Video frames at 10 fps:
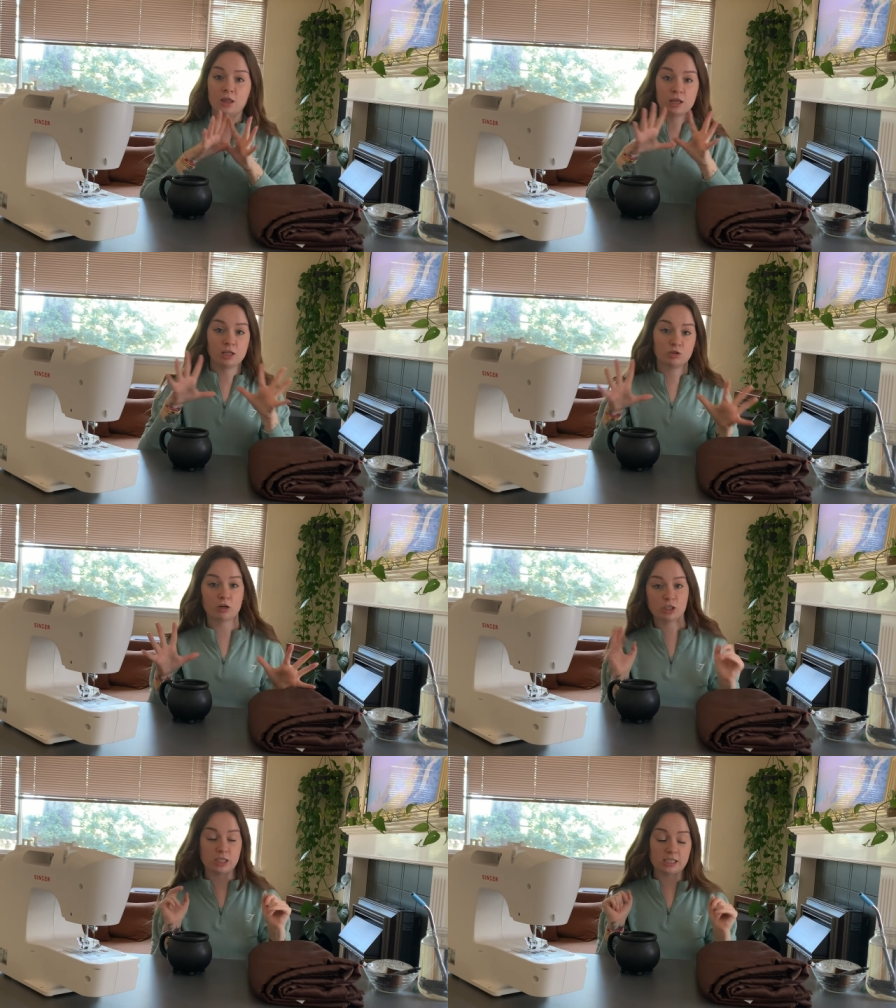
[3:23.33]
The
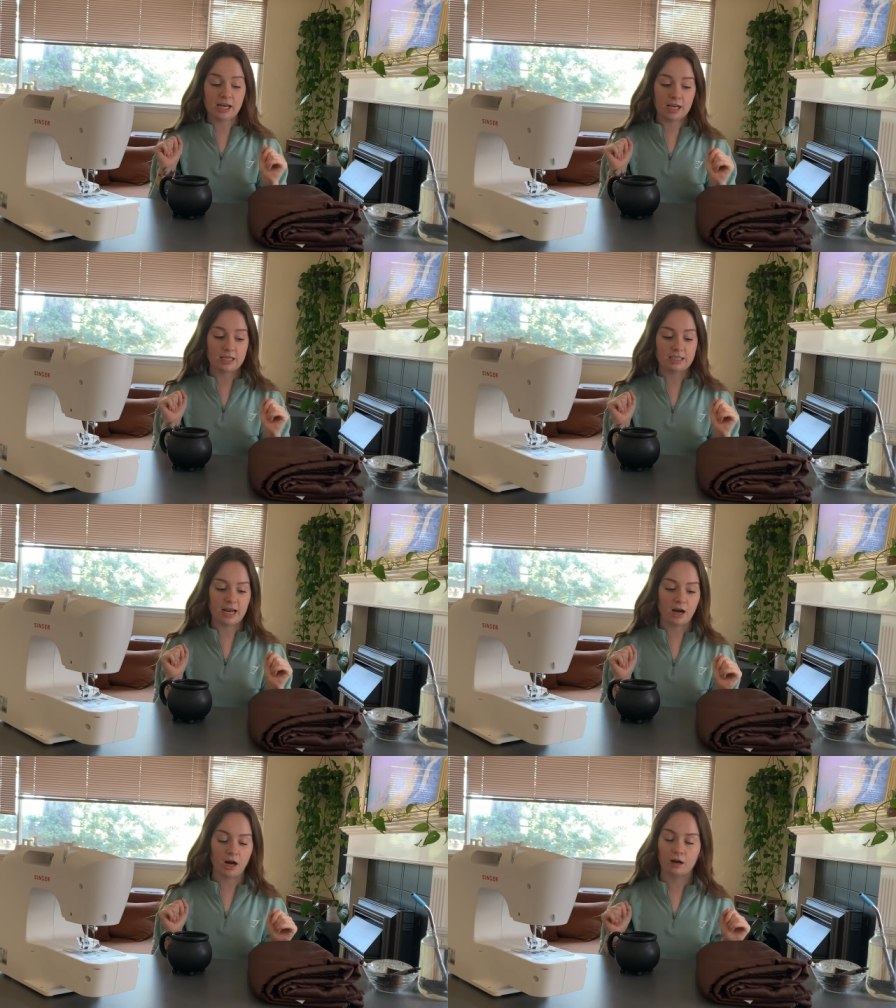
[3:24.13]
construction is taking a
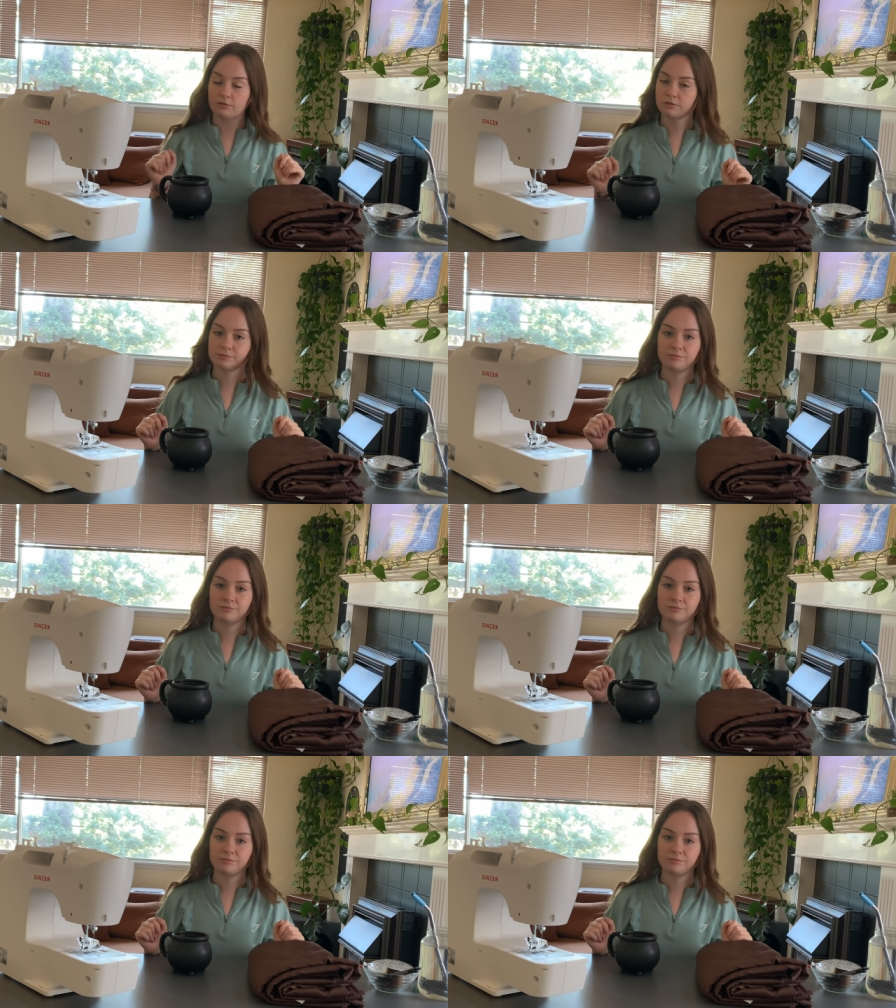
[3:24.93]
day off.